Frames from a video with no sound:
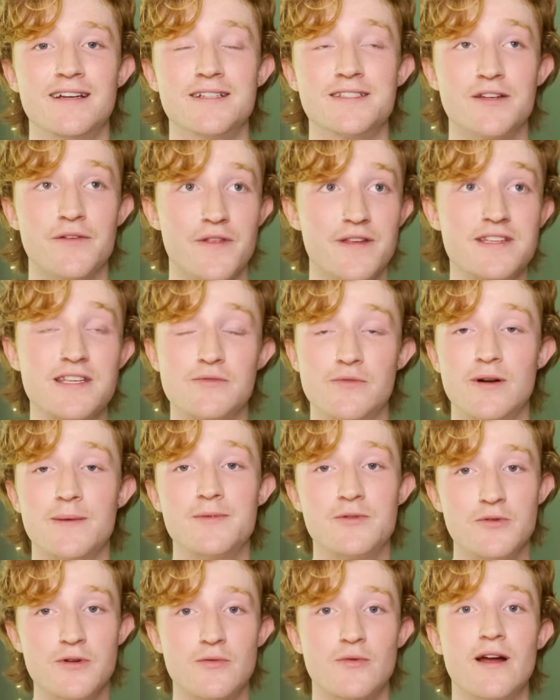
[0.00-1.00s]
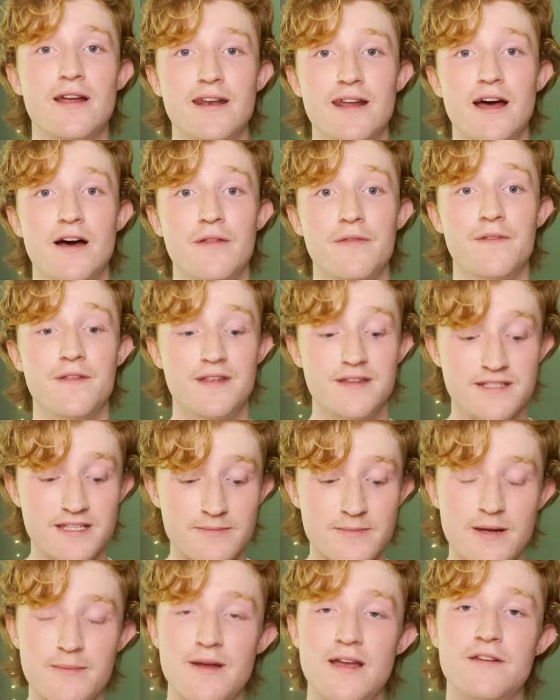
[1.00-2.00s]
So this is what I'm doing right now. This
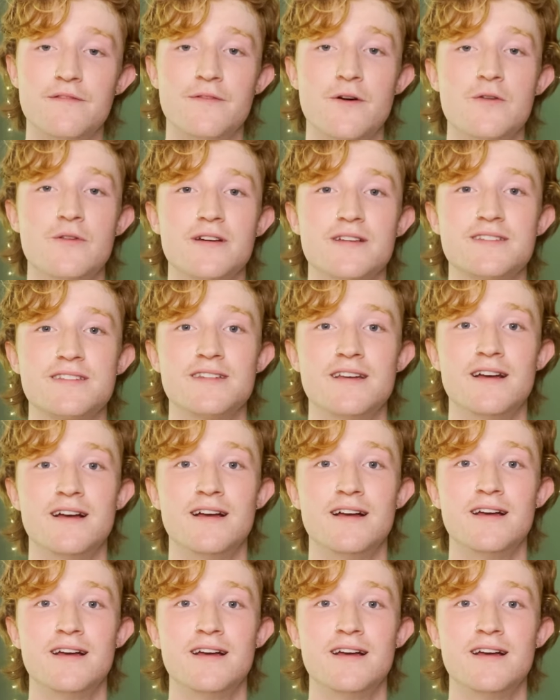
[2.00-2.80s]
is my main focus.